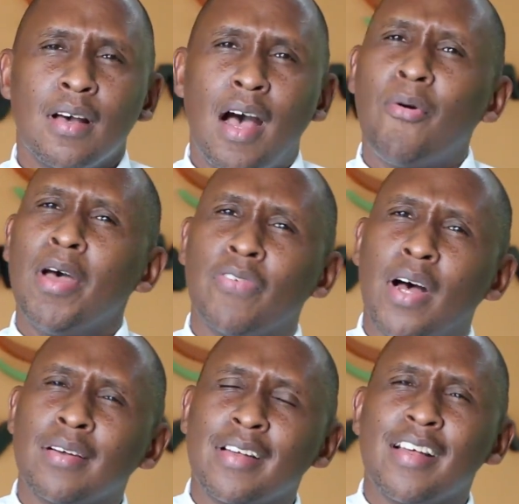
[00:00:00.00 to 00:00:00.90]
However,
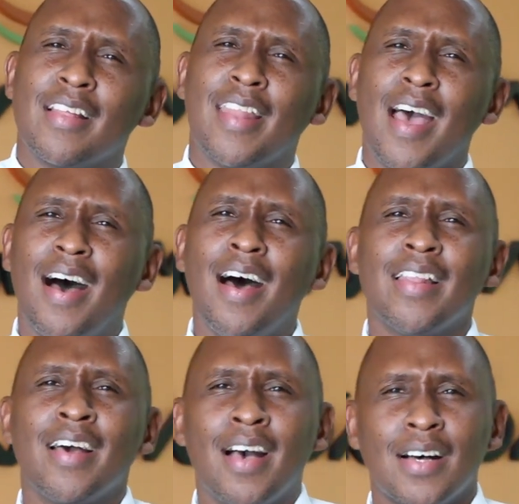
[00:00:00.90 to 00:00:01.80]
there are
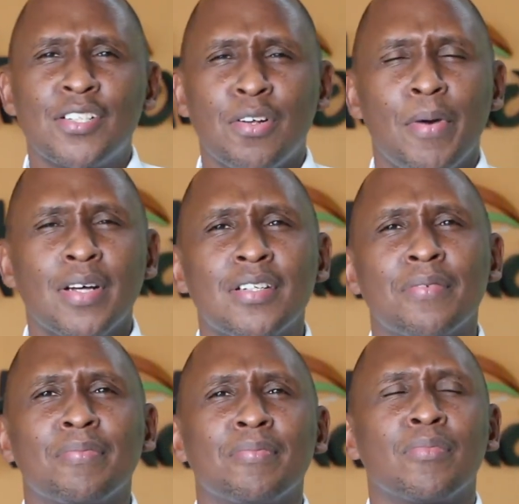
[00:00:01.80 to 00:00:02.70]
other customers
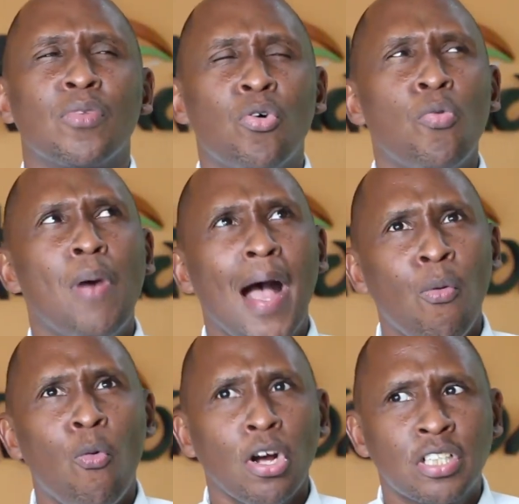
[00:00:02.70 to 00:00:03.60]
who buy
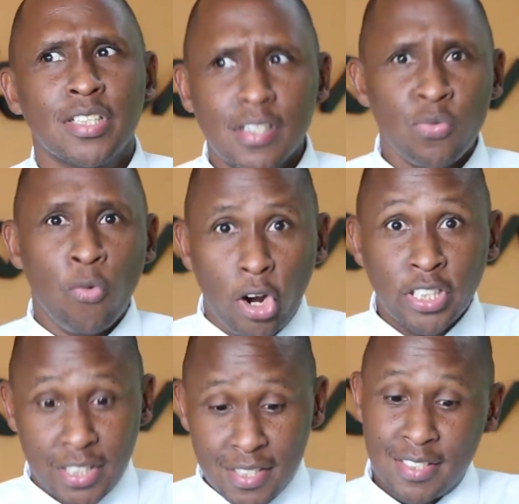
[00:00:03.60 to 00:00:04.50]
watches
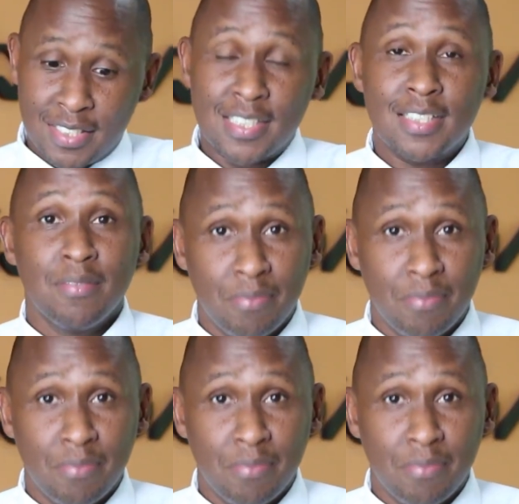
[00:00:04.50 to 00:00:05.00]
just,